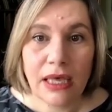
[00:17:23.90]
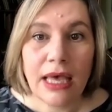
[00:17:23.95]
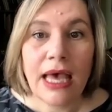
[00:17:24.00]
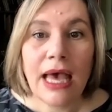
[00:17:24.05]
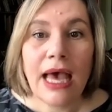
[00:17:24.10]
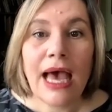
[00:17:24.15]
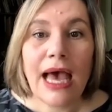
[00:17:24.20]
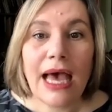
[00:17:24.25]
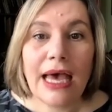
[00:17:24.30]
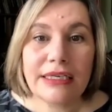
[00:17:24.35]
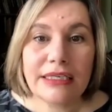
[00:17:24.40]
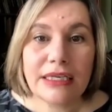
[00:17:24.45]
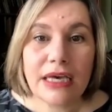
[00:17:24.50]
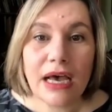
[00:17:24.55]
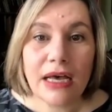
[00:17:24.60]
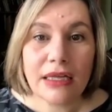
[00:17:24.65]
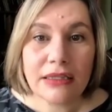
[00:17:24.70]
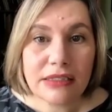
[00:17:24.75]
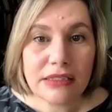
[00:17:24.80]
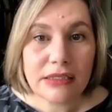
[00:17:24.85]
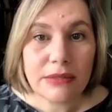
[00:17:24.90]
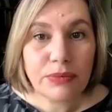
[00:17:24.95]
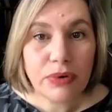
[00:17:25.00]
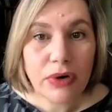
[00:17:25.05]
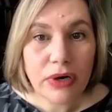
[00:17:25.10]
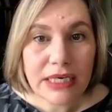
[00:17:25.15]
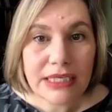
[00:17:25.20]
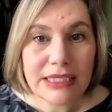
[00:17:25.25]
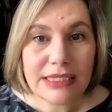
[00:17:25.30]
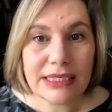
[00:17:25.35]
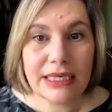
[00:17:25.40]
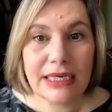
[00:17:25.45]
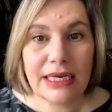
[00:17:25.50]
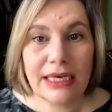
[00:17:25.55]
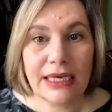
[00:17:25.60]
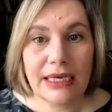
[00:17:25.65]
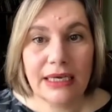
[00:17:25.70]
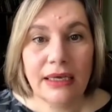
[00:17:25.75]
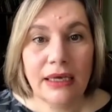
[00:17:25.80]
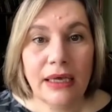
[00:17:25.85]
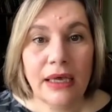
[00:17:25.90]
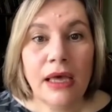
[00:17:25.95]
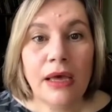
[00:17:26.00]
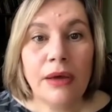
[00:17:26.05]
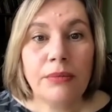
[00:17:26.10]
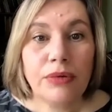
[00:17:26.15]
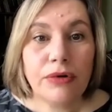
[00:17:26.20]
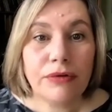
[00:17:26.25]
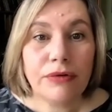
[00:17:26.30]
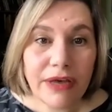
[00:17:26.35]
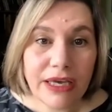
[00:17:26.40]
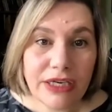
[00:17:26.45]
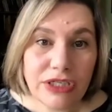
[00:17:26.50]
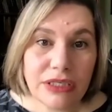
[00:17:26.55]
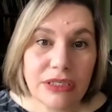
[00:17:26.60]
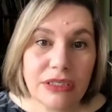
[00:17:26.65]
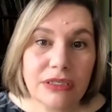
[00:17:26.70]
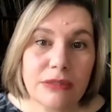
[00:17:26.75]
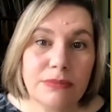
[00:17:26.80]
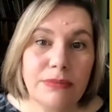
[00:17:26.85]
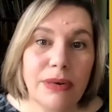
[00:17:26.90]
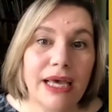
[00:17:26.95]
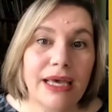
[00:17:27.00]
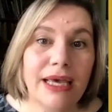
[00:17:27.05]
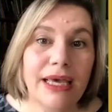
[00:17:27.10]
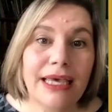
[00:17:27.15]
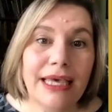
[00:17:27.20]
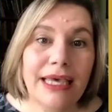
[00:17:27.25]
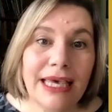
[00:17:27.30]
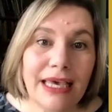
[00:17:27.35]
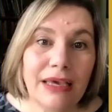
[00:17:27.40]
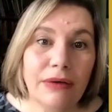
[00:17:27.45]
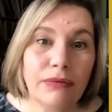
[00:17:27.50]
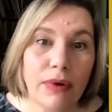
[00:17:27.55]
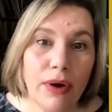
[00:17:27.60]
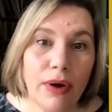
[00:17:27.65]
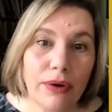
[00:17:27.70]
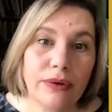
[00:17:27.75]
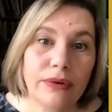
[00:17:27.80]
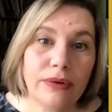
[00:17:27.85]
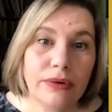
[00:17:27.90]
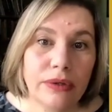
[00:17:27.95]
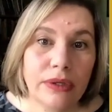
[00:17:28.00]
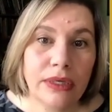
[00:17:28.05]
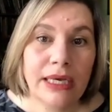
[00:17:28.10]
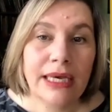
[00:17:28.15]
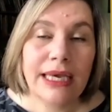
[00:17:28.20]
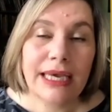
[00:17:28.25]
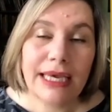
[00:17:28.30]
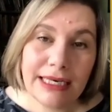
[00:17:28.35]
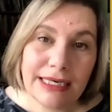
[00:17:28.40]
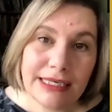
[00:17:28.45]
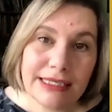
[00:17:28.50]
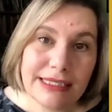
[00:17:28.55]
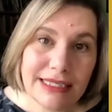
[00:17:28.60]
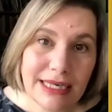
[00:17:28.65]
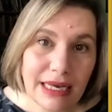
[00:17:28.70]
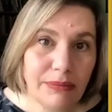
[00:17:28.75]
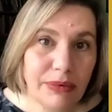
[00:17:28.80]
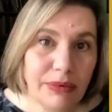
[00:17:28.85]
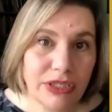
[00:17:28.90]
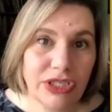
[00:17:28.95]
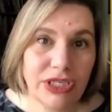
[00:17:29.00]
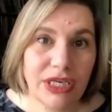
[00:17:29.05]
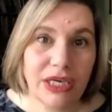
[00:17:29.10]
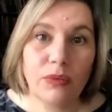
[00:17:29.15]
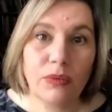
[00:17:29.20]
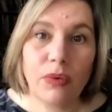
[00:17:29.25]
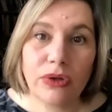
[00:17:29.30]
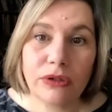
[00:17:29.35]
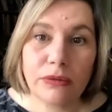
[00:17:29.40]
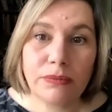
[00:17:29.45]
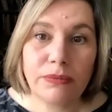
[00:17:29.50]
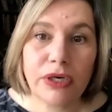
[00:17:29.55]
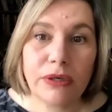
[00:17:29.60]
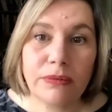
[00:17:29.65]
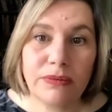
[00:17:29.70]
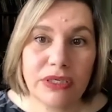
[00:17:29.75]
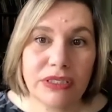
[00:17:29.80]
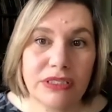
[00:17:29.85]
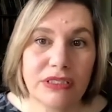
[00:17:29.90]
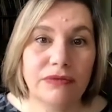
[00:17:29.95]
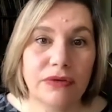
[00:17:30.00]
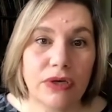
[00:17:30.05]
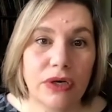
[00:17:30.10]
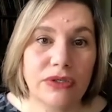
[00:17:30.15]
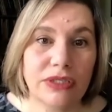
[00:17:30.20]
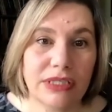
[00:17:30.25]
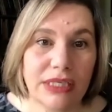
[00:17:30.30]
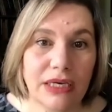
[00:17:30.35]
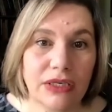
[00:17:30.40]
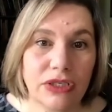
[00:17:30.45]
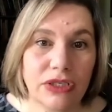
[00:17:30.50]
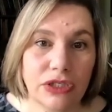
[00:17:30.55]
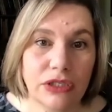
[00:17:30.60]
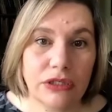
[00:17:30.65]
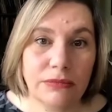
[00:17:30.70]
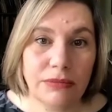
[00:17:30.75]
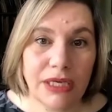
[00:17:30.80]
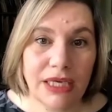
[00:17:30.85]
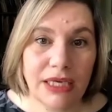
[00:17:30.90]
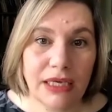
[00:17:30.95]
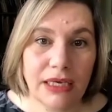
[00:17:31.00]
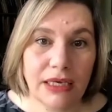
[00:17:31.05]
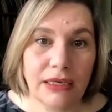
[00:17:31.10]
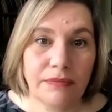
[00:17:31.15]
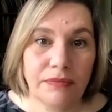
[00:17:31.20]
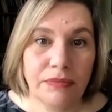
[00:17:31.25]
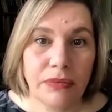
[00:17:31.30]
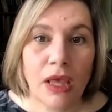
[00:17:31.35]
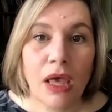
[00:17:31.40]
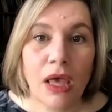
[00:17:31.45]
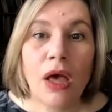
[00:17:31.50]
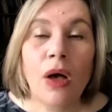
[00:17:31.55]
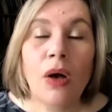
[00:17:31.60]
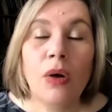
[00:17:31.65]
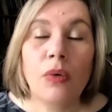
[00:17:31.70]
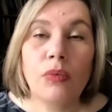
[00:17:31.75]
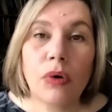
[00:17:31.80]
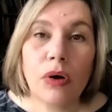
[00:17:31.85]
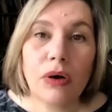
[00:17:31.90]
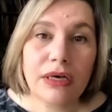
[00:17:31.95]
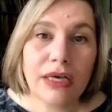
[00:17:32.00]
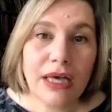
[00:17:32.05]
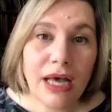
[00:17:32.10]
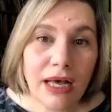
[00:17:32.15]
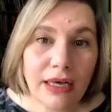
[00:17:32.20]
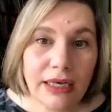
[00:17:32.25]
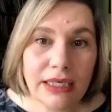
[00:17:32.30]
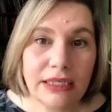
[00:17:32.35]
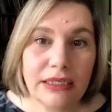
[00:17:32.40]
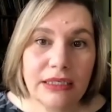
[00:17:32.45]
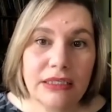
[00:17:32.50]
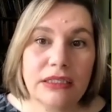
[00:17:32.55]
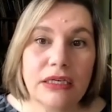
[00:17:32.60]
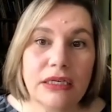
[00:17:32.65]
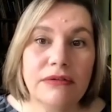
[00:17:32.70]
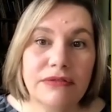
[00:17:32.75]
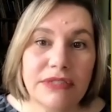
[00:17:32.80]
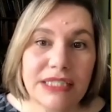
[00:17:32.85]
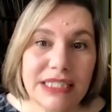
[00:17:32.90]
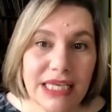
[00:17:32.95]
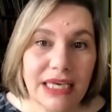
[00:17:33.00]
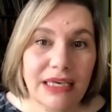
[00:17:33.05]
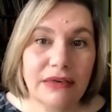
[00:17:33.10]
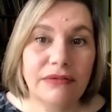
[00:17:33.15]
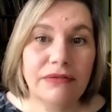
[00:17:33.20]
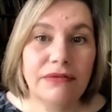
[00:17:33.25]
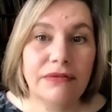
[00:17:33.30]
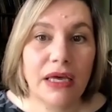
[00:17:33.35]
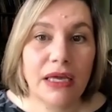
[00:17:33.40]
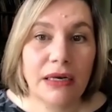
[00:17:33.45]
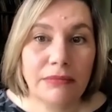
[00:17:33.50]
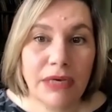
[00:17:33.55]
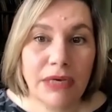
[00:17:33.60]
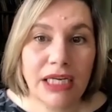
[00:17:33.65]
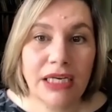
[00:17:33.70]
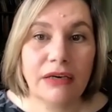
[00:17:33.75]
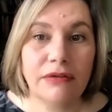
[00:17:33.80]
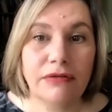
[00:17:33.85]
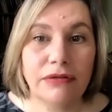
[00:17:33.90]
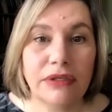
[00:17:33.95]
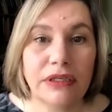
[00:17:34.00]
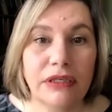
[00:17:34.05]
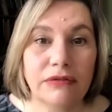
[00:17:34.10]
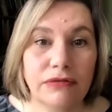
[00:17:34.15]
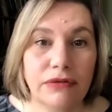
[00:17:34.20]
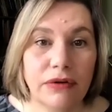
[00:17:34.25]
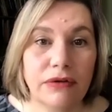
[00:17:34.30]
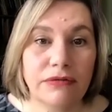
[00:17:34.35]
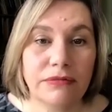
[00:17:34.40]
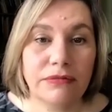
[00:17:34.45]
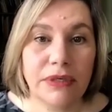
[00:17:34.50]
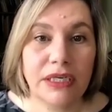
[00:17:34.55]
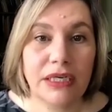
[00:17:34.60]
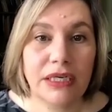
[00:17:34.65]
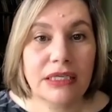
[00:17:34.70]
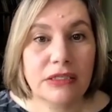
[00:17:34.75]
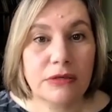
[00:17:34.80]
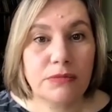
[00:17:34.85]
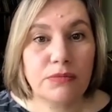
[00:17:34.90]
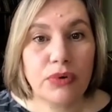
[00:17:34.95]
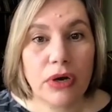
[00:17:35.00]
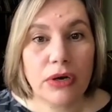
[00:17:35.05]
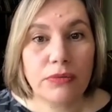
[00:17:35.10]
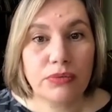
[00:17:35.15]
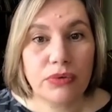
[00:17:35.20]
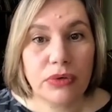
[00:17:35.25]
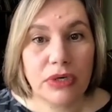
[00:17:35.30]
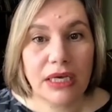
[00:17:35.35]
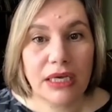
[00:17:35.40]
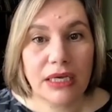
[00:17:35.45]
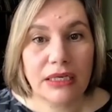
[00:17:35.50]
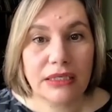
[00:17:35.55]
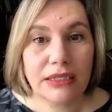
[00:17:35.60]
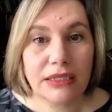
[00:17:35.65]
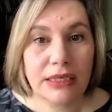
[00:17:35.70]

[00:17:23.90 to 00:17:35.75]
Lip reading: And unsurprisingly, professionals play a key role in establishing what the purpose of contact should be, what kind of safe and meaningful involvement is appropriate,